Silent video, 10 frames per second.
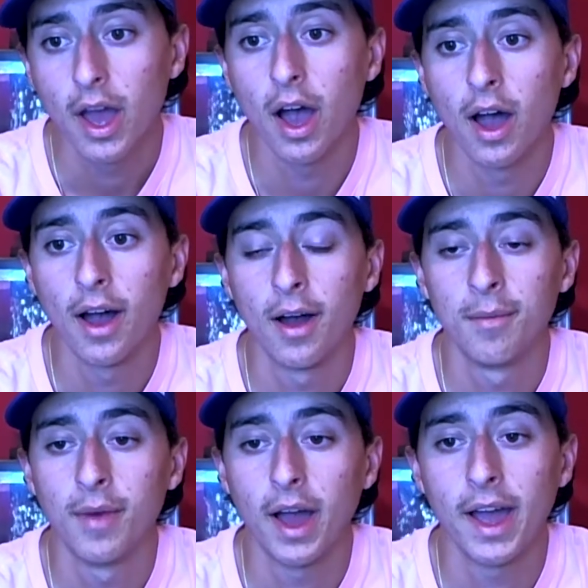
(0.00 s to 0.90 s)

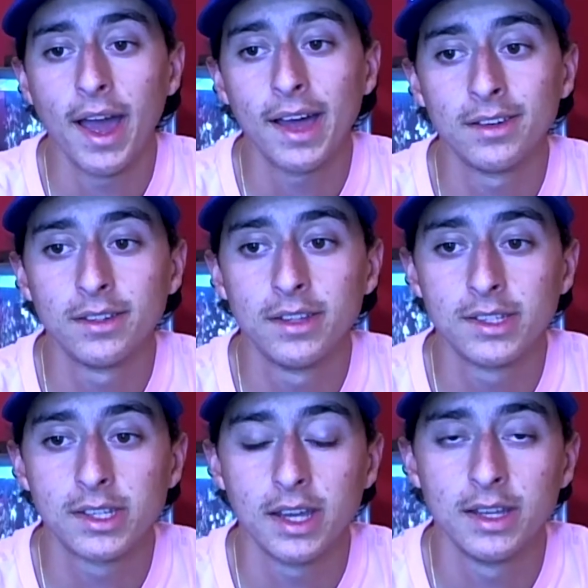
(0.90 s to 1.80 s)
I had
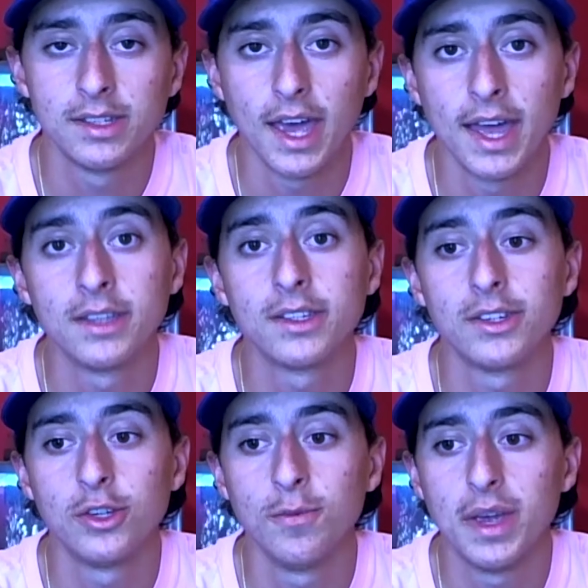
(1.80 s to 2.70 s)
this intent
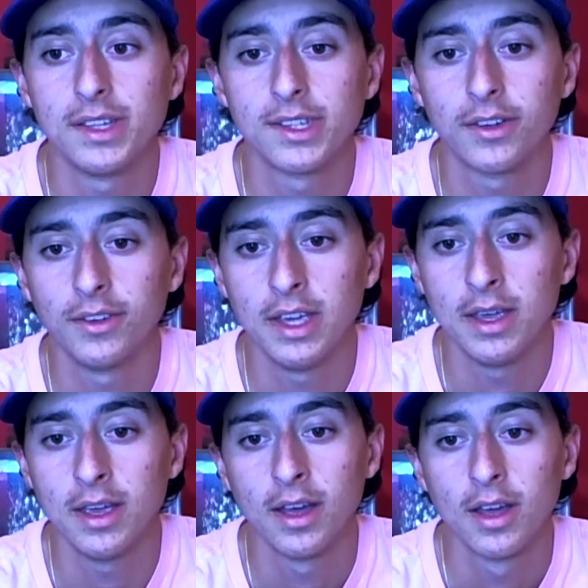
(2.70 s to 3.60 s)
to
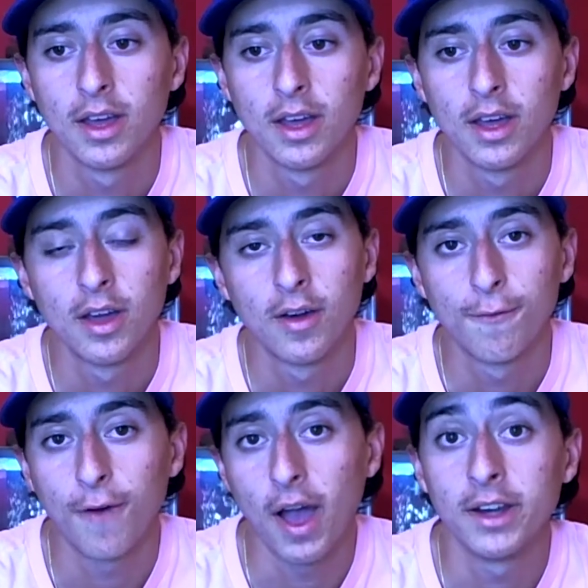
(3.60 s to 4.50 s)
basically
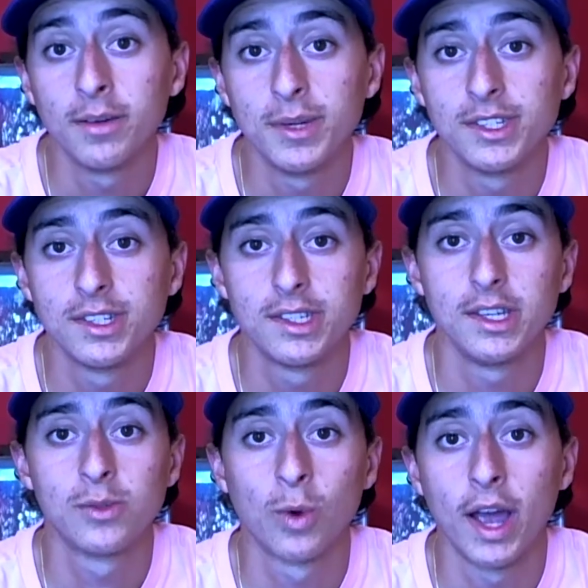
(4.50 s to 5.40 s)
find
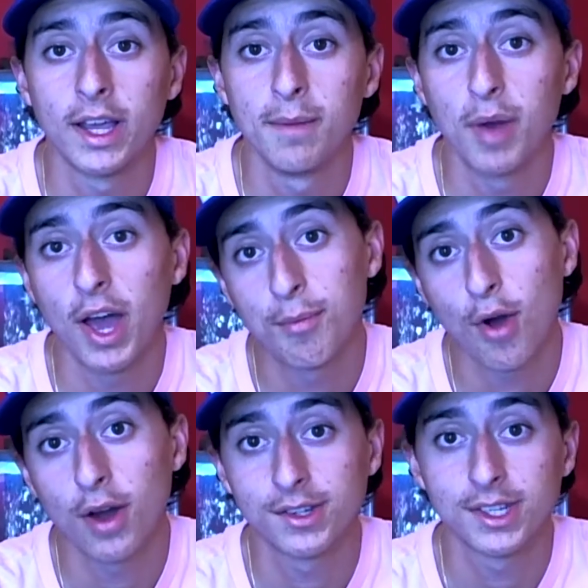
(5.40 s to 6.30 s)
businesses where I can buy
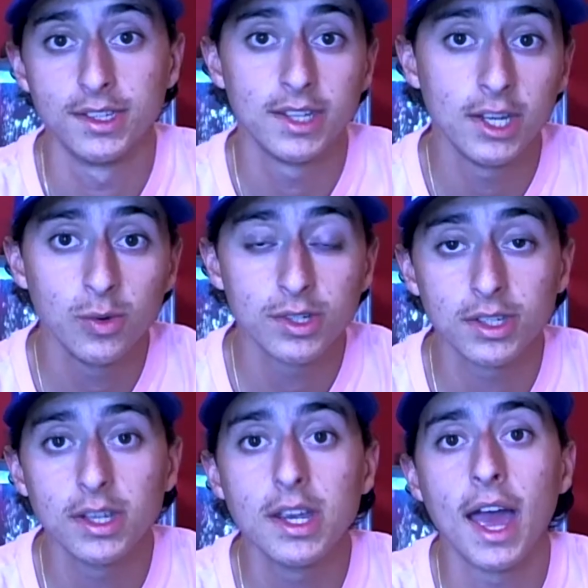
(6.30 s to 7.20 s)
products
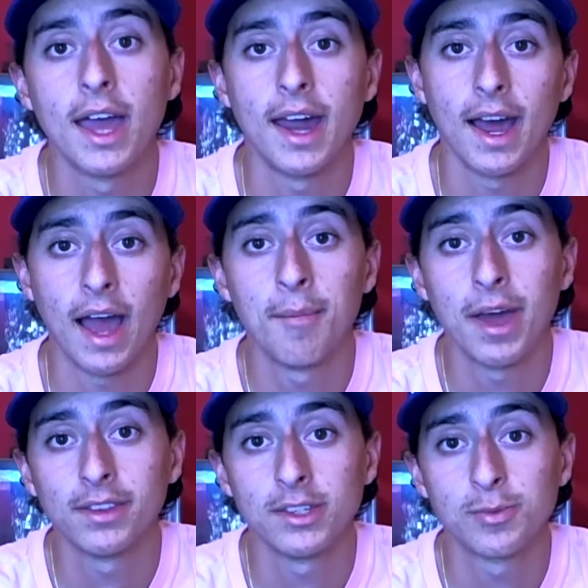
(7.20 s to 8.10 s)
continuously, and I'm
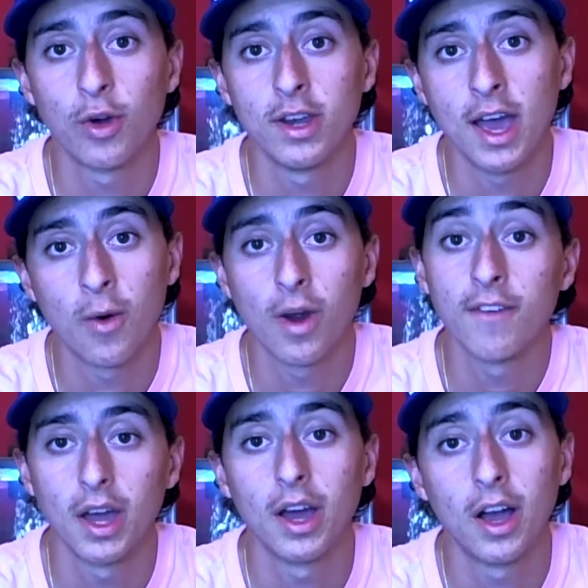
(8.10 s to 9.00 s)
at this point now where I
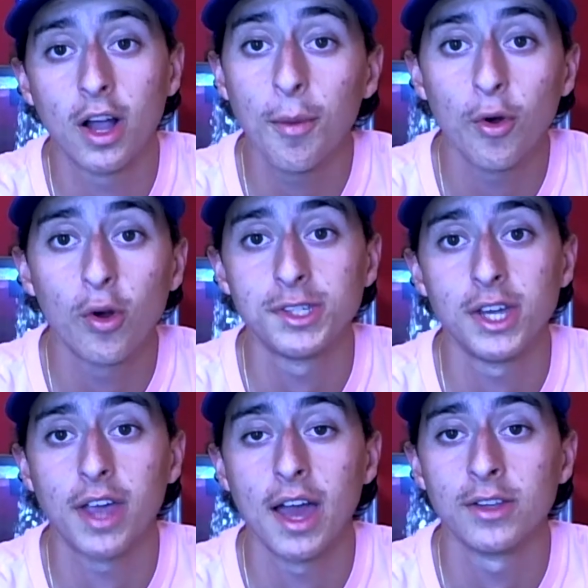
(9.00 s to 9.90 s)
have a couple wholesale
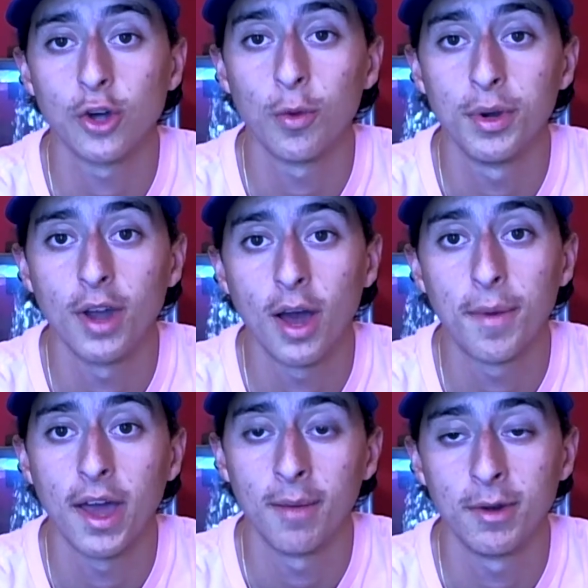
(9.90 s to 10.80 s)
accounts opened up,
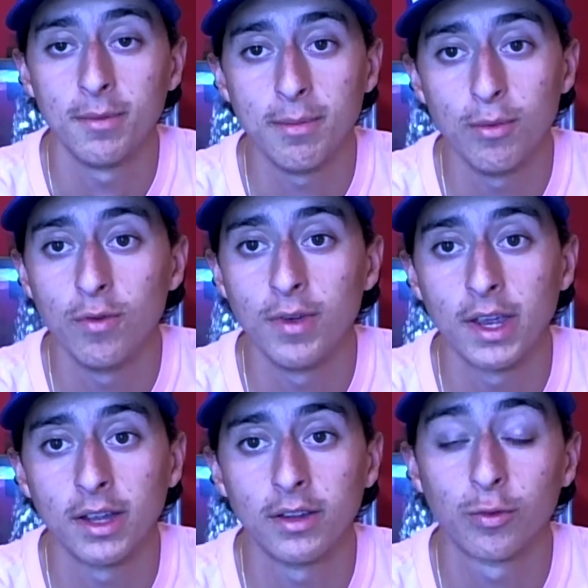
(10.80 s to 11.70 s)
and I'm going to be
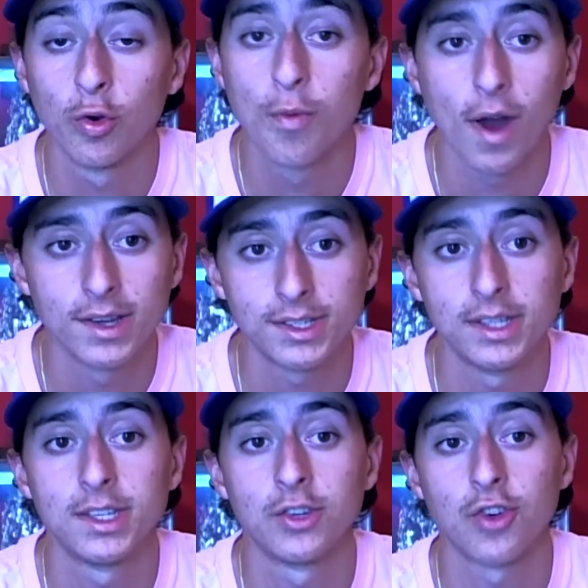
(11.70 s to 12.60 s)
moving through price
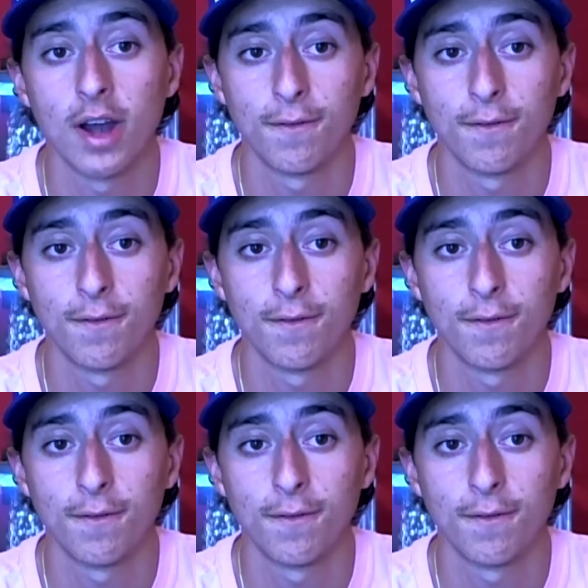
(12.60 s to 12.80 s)
lists and trying to